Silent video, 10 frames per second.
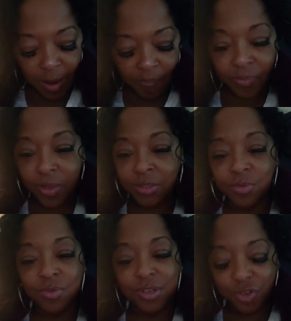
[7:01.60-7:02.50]
me, I'm
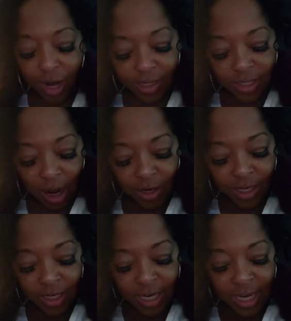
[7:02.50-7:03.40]
trying to talk
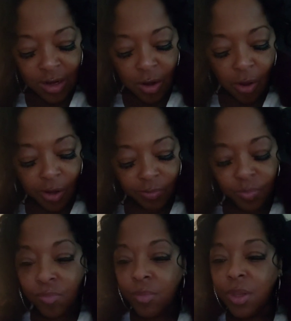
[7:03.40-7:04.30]
and eat.
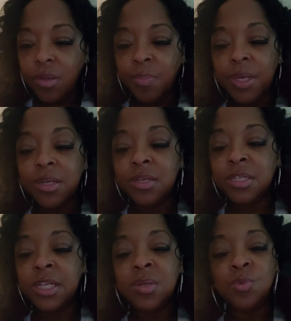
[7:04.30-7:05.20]

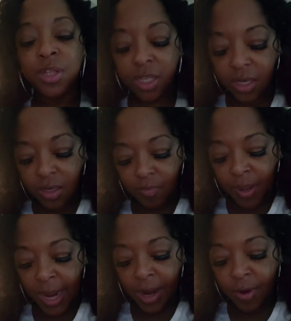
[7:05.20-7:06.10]
But dealing with the
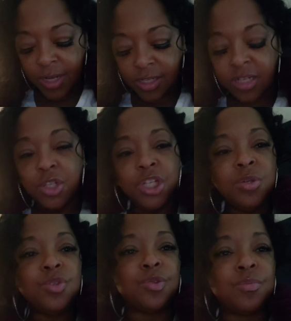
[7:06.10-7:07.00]
parents and
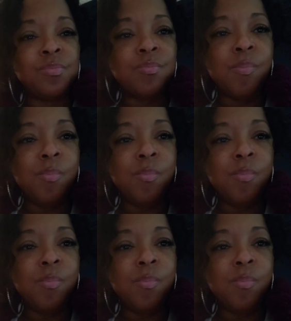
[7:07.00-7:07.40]
children.